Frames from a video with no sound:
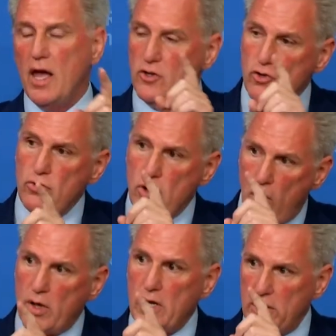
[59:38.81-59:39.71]
and you
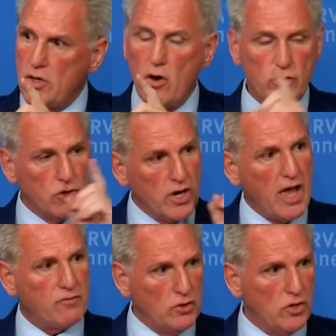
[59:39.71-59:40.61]
knowingly know you're going to
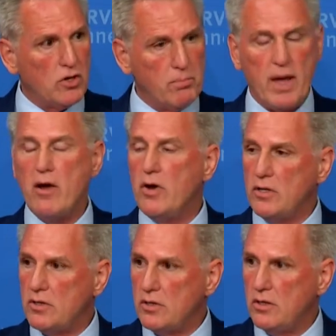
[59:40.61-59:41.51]
have to look a
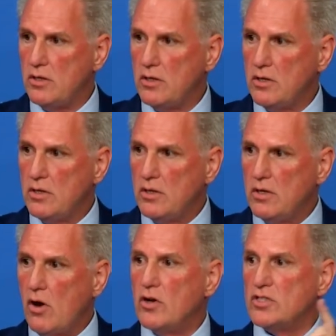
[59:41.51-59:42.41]
parent
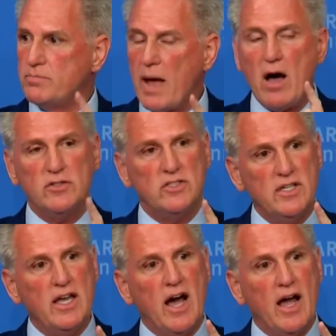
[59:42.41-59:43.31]
or a spouse in
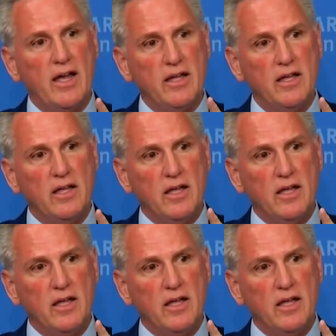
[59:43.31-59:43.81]
the eye,